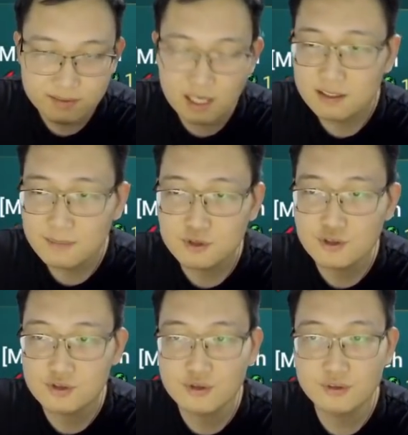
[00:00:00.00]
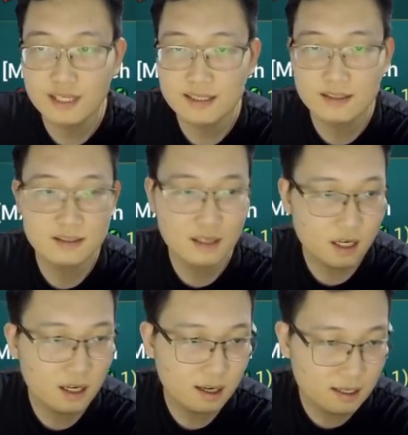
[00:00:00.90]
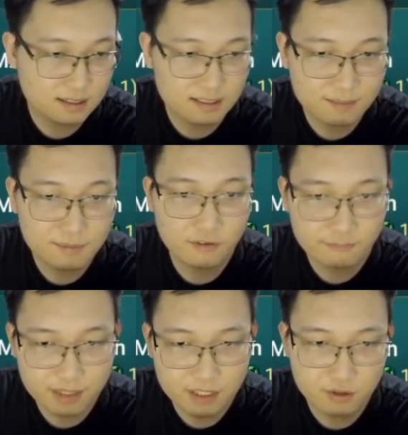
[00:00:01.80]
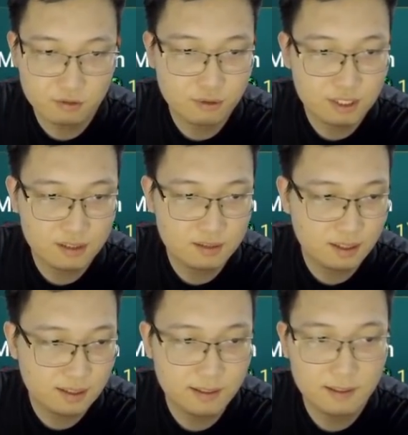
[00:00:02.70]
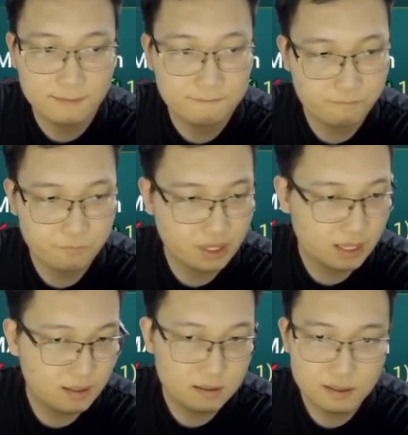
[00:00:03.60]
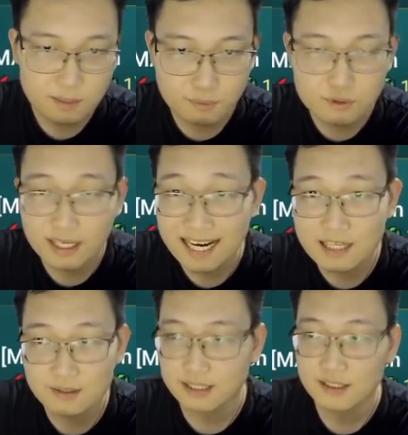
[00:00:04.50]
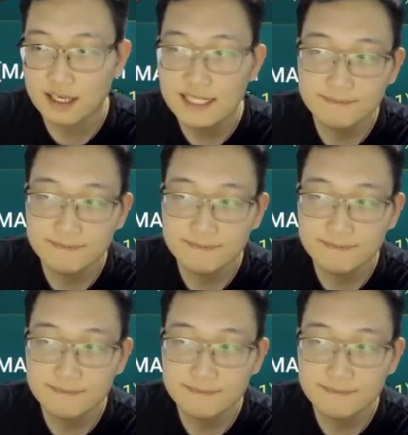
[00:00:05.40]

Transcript: Now let me just show you guys uh, a clip of me doing the, the Brutal Hydra, alright?